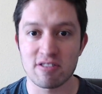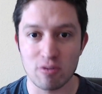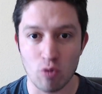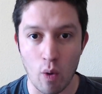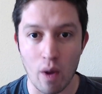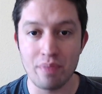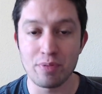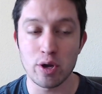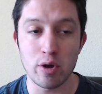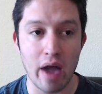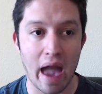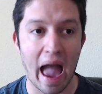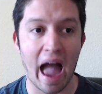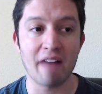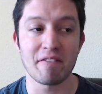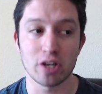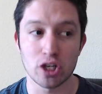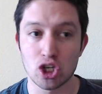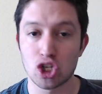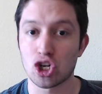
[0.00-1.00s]
when you have
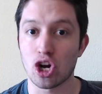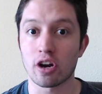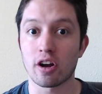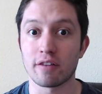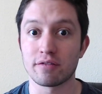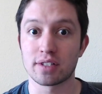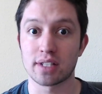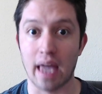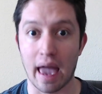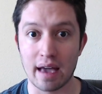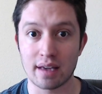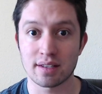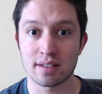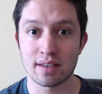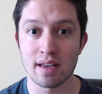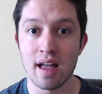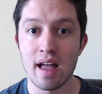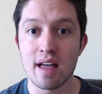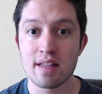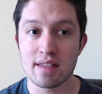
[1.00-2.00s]
a chunk of
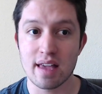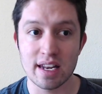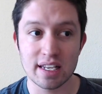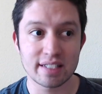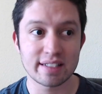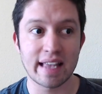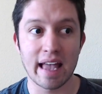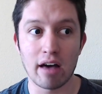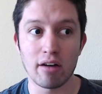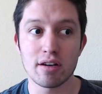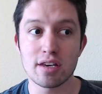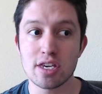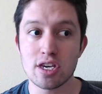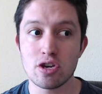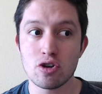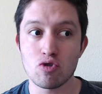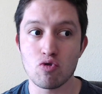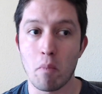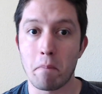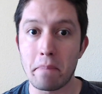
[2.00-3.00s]
text that is telling
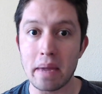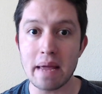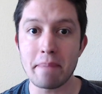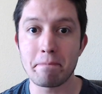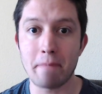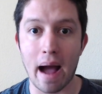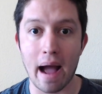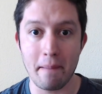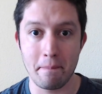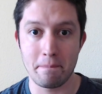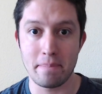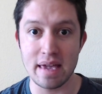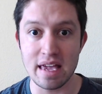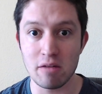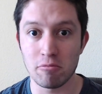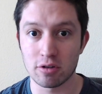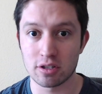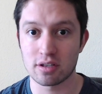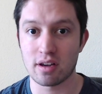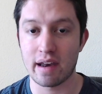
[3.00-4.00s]
you beat by beat
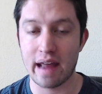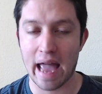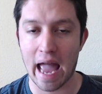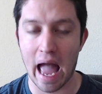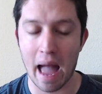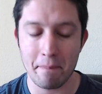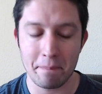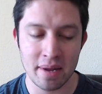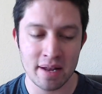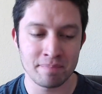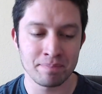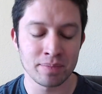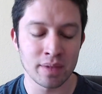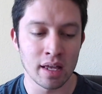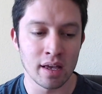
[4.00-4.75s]
what's going to happen,